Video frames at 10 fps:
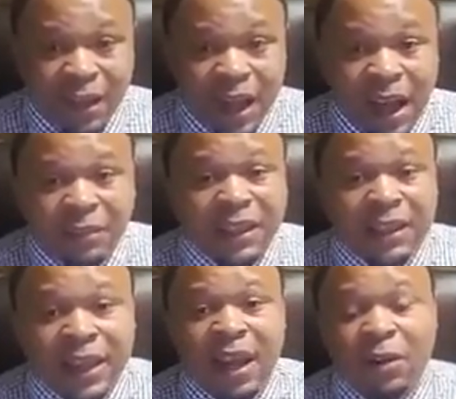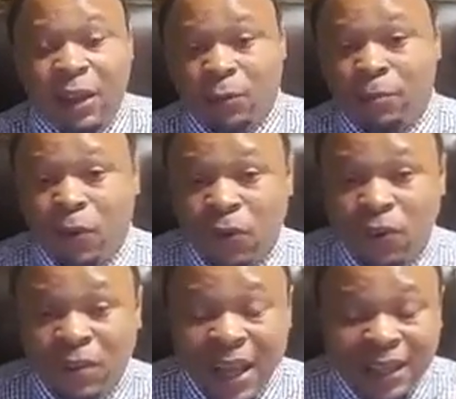I've seen an account get
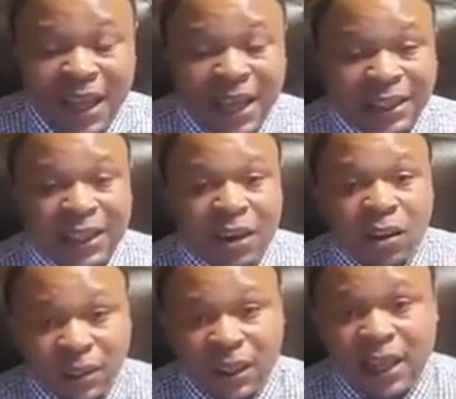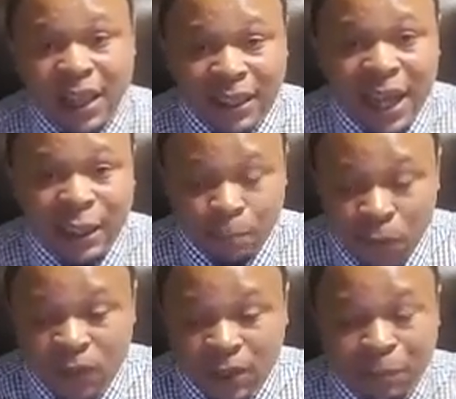removed that actually cost the client 90
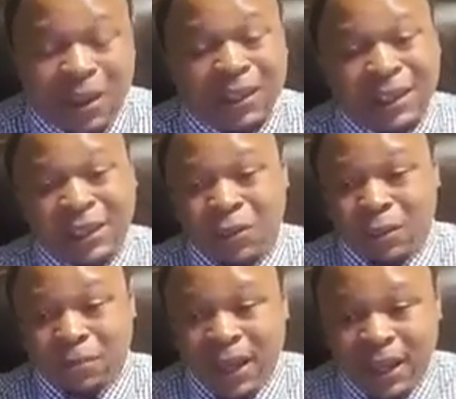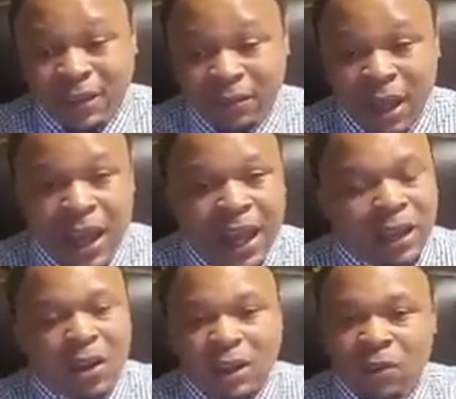points because it showed up negative, and
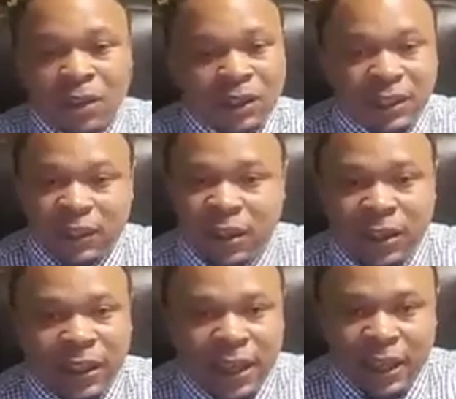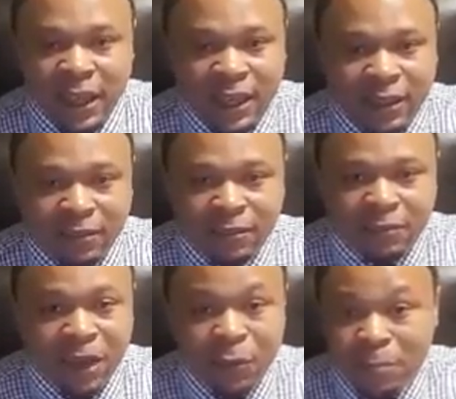all it was a 30-day late.
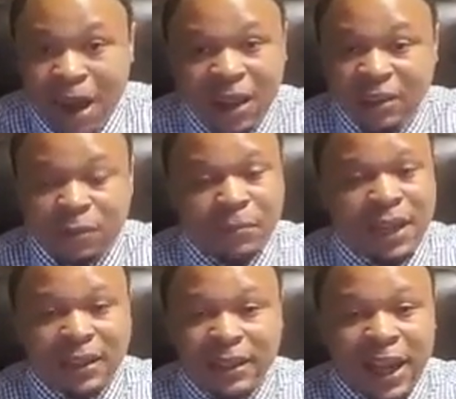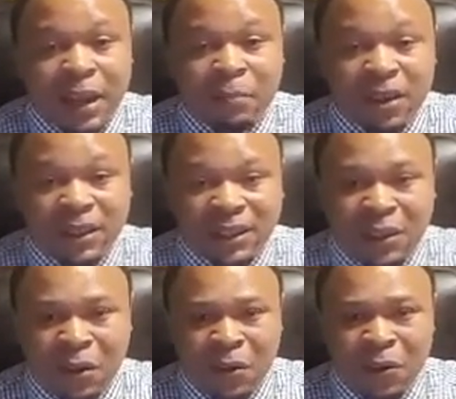They rebounded from that in 9 months.
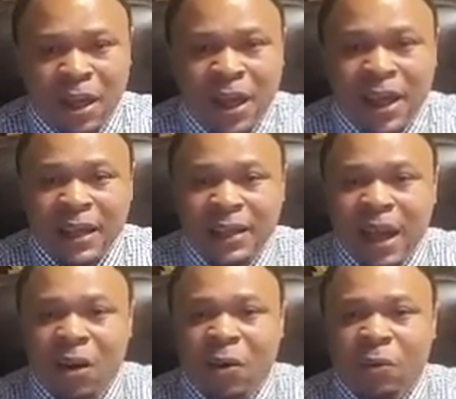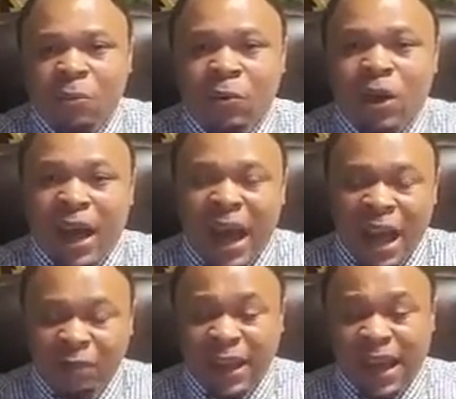So now you
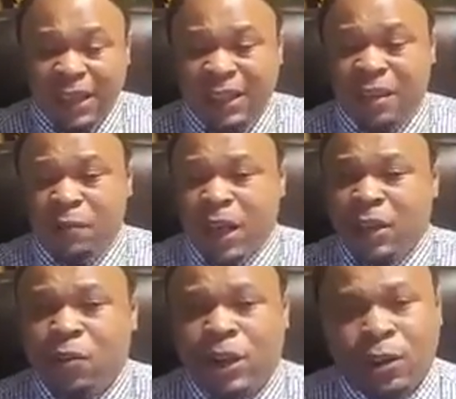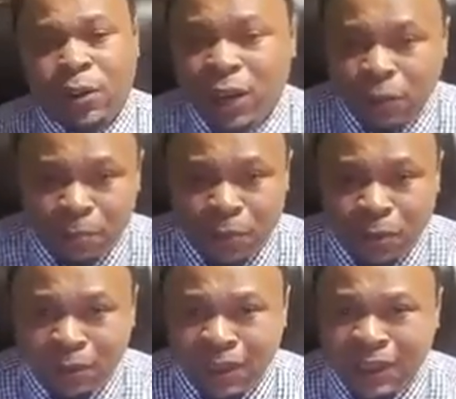have to actually evaluate a credit
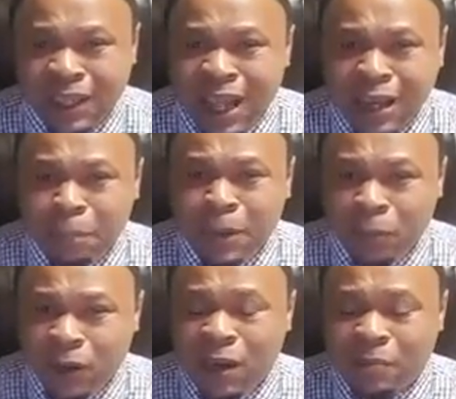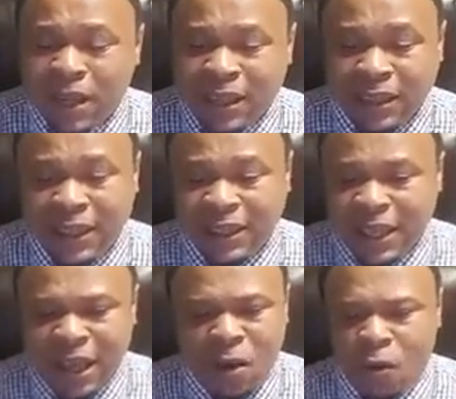report, because a lot of people come in and they
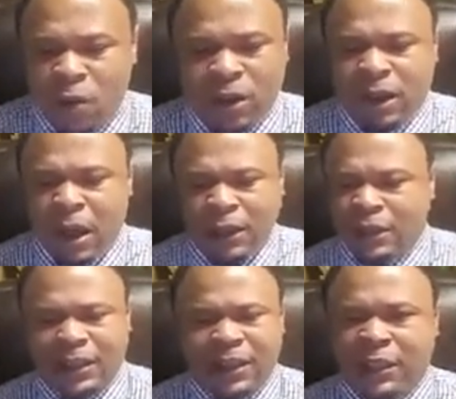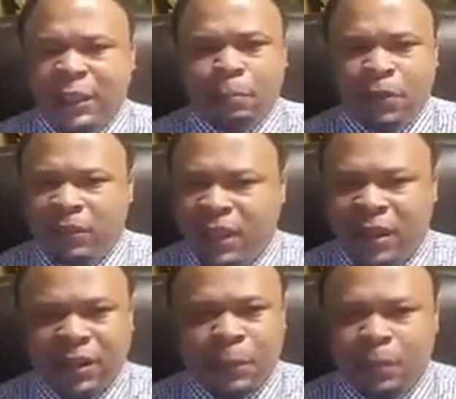say, oh, well, I can just send disputes,
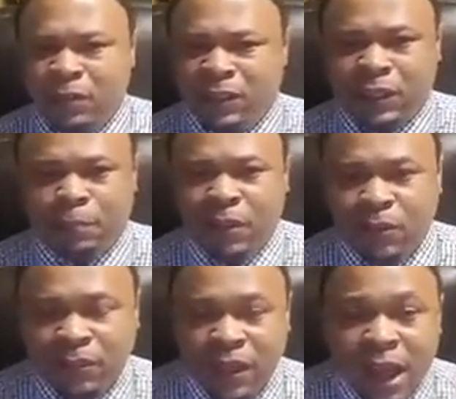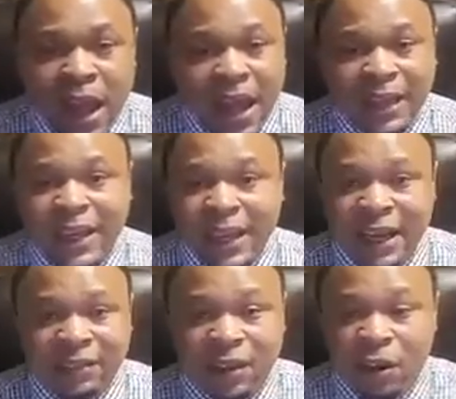and they
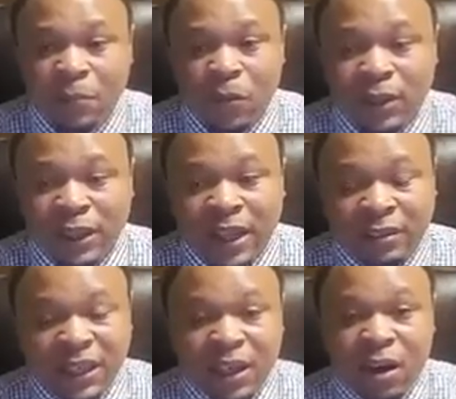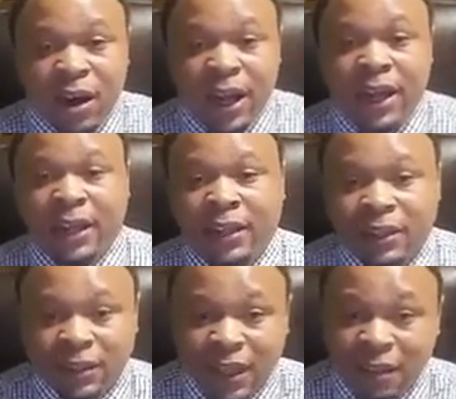can't tell me what the FCRA is.
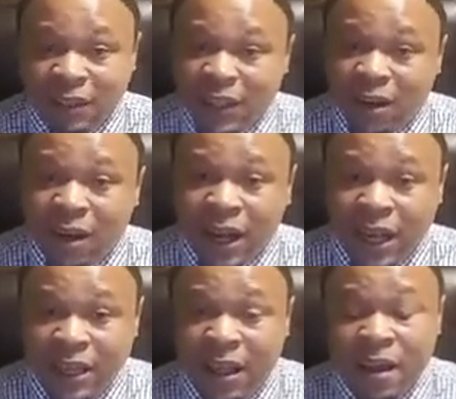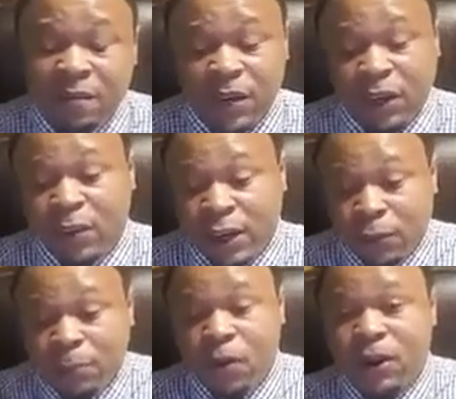FCRA, Fair Credit
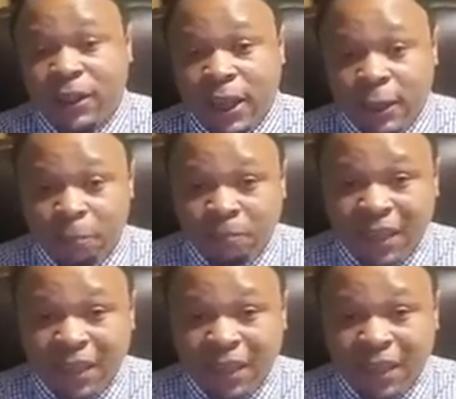Reporting Act.